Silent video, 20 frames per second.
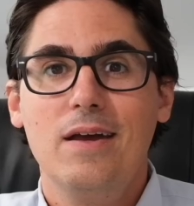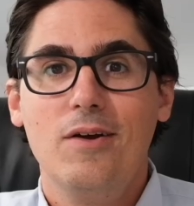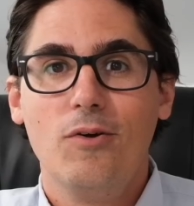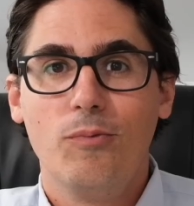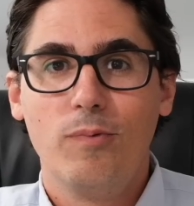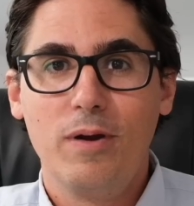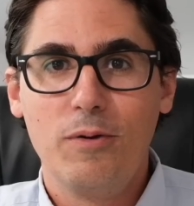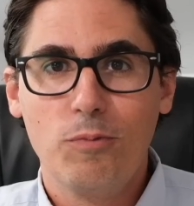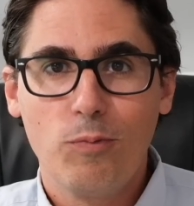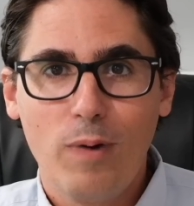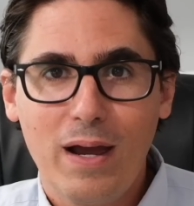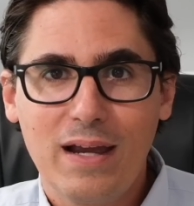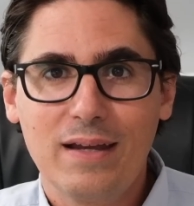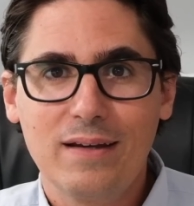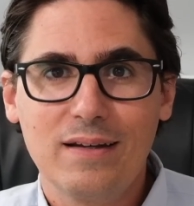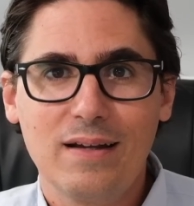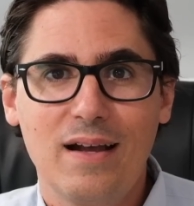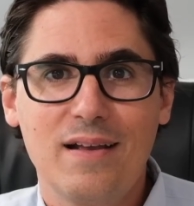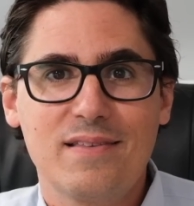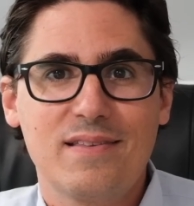we
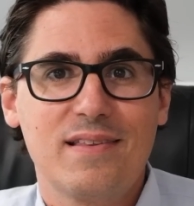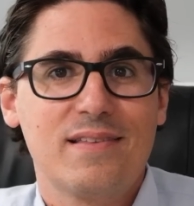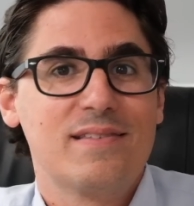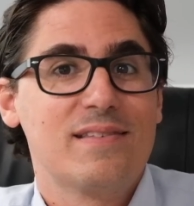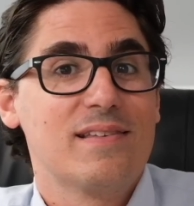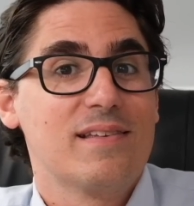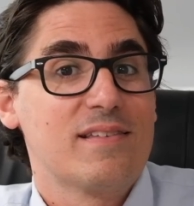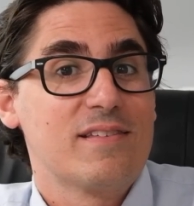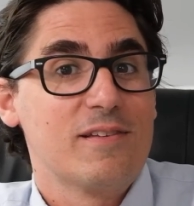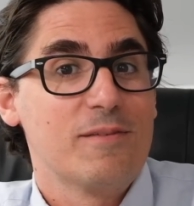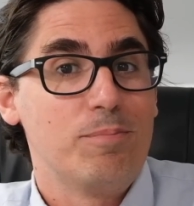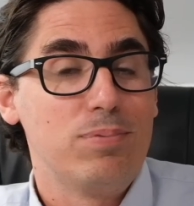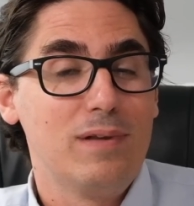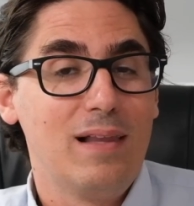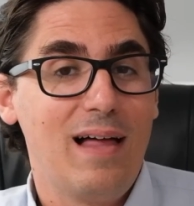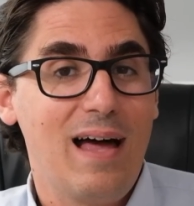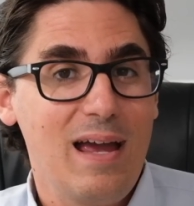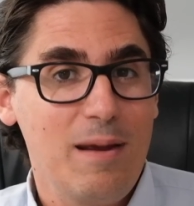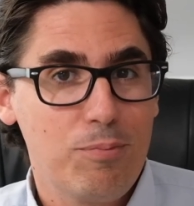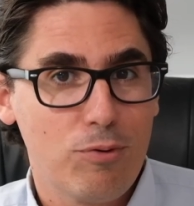recognize this is a
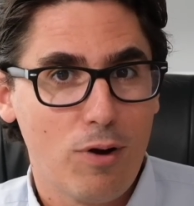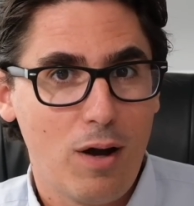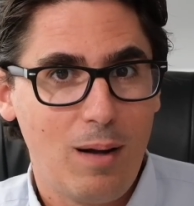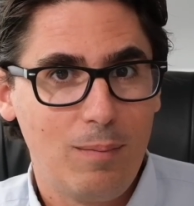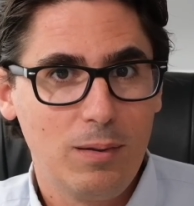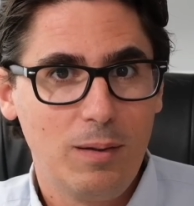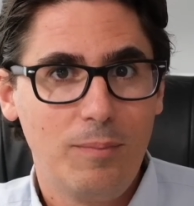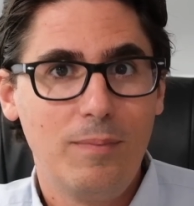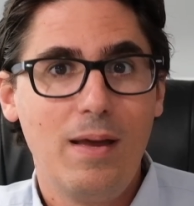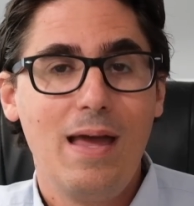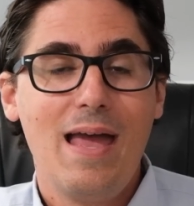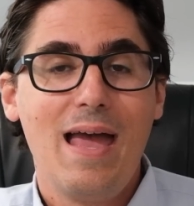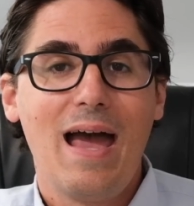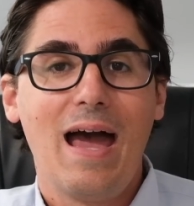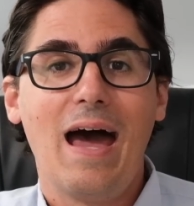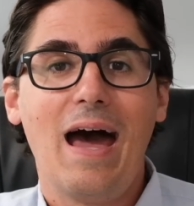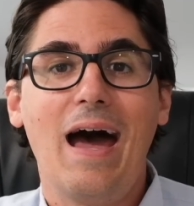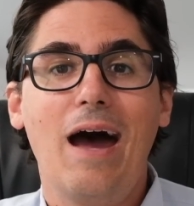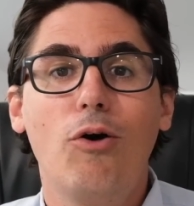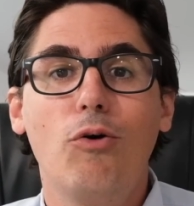supply problem.
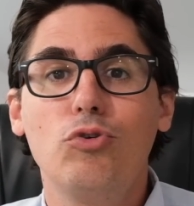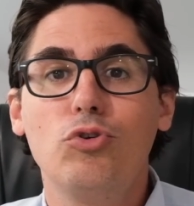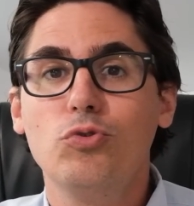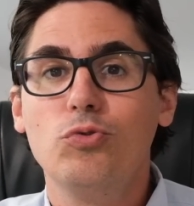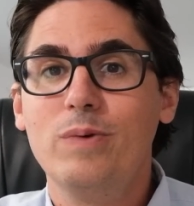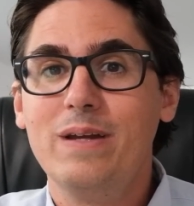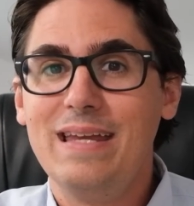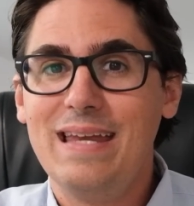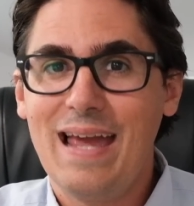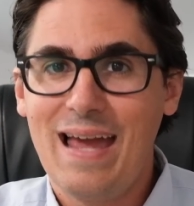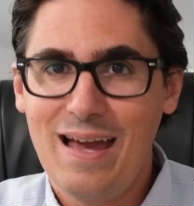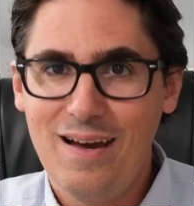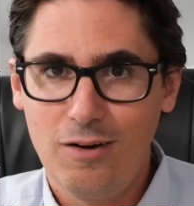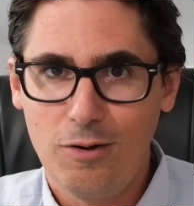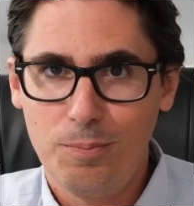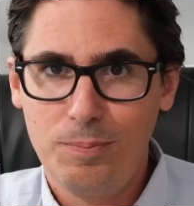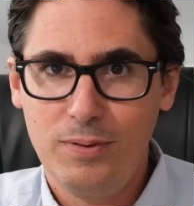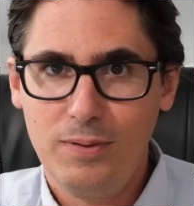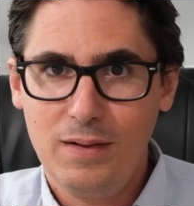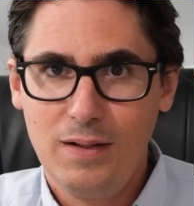How do we
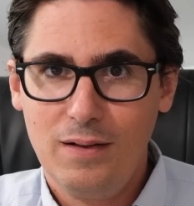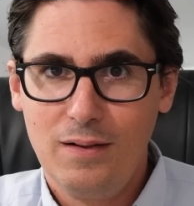help?